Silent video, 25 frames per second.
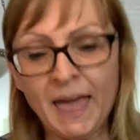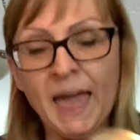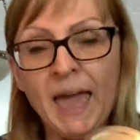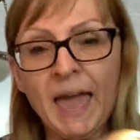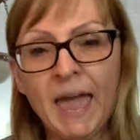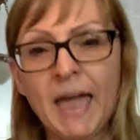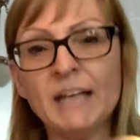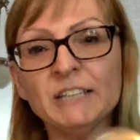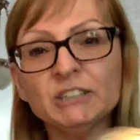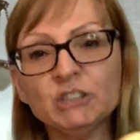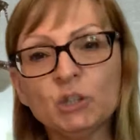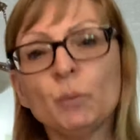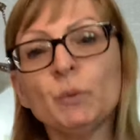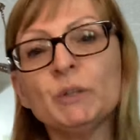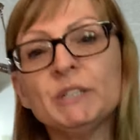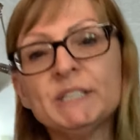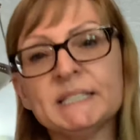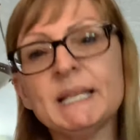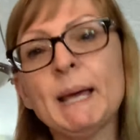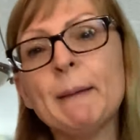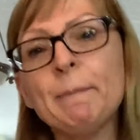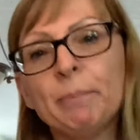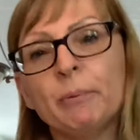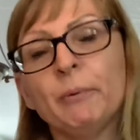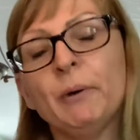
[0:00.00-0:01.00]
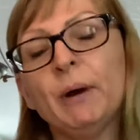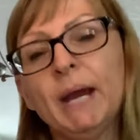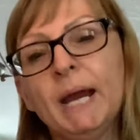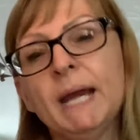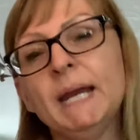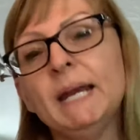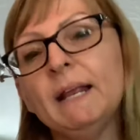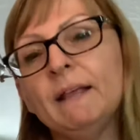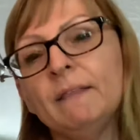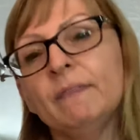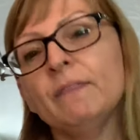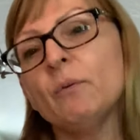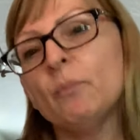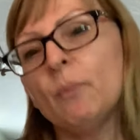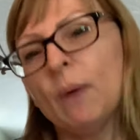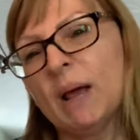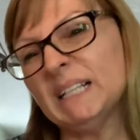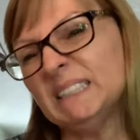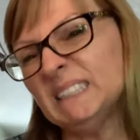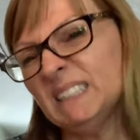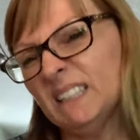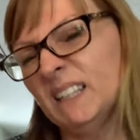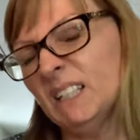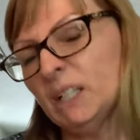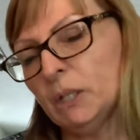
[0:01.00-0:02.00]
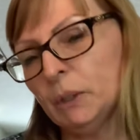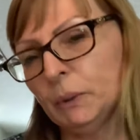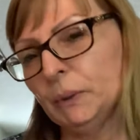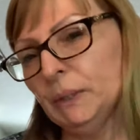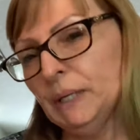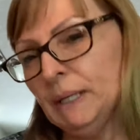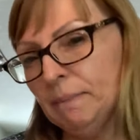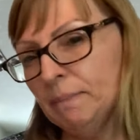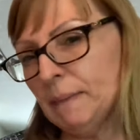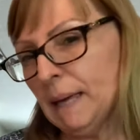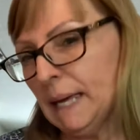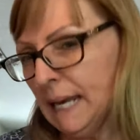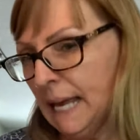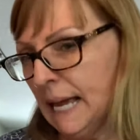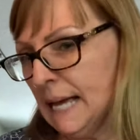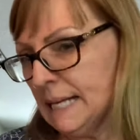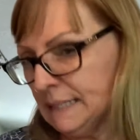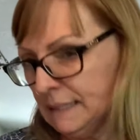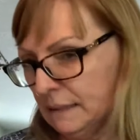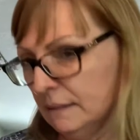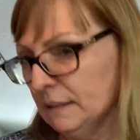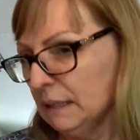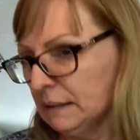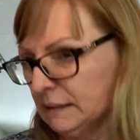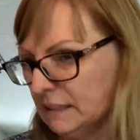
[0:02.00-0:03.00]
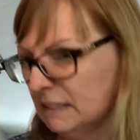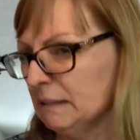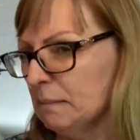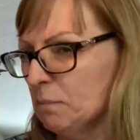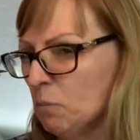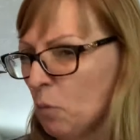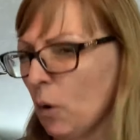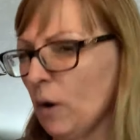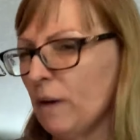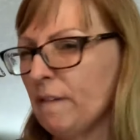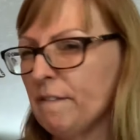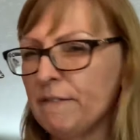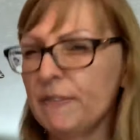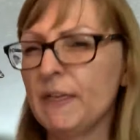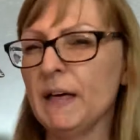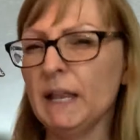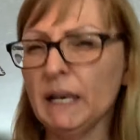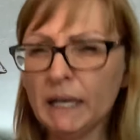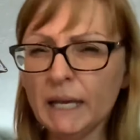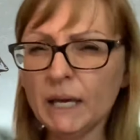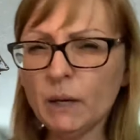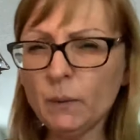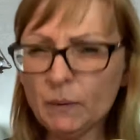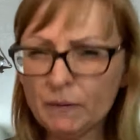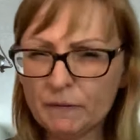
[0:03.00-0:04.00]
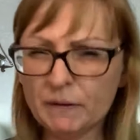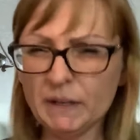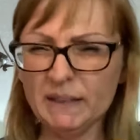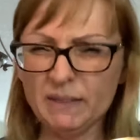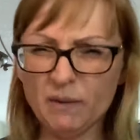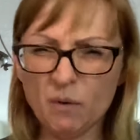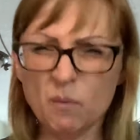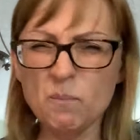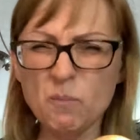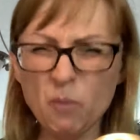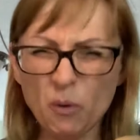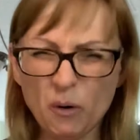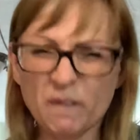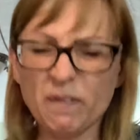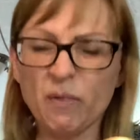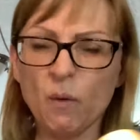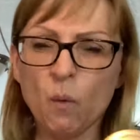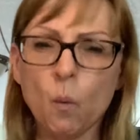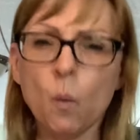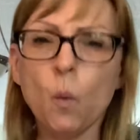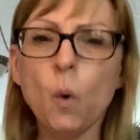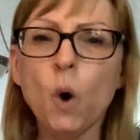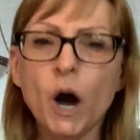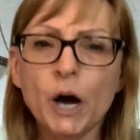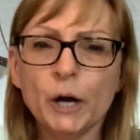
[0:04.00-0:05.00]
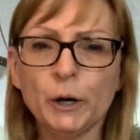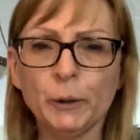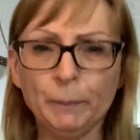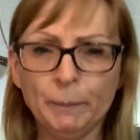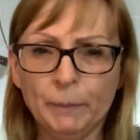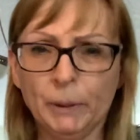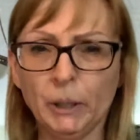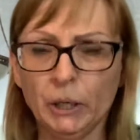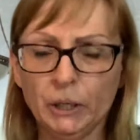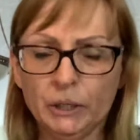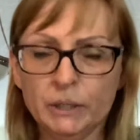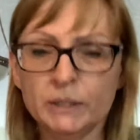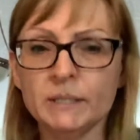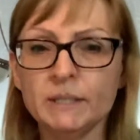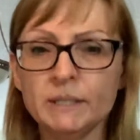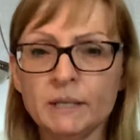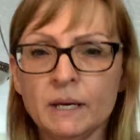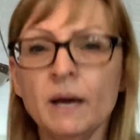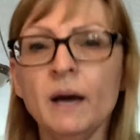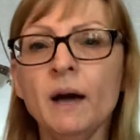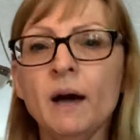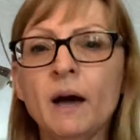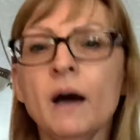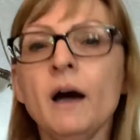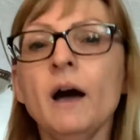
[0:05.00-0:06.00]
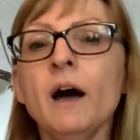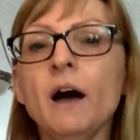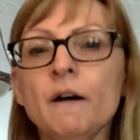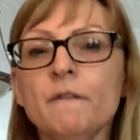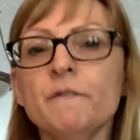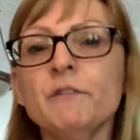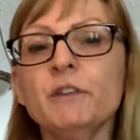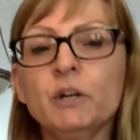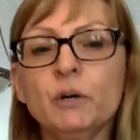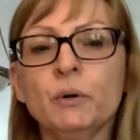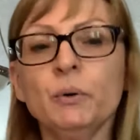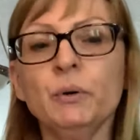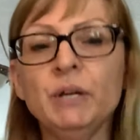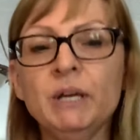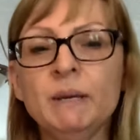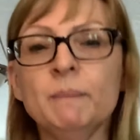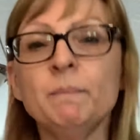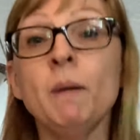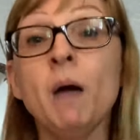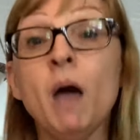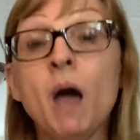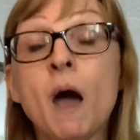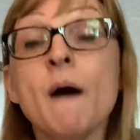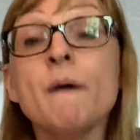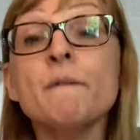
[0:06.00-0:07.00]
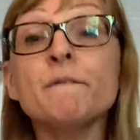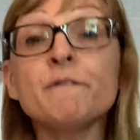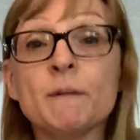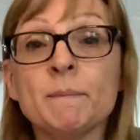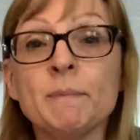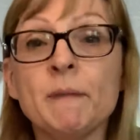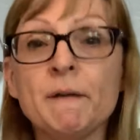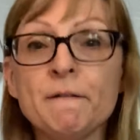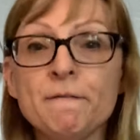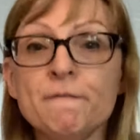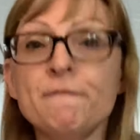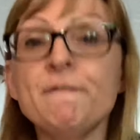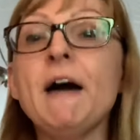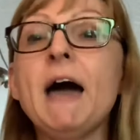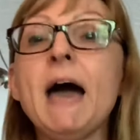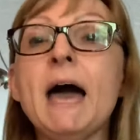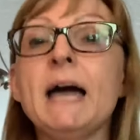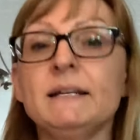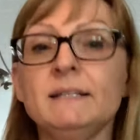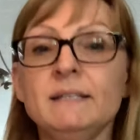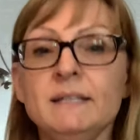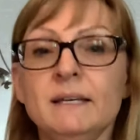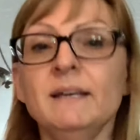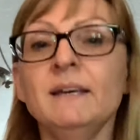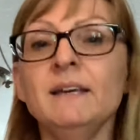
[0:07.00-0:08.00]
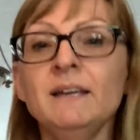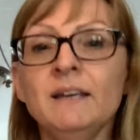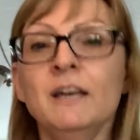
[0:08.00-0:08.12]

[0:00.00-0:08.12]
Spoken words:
And so we're separating the rest of the cream that hasn't, the more of the liquid, the more of the water part of the cream from the fat.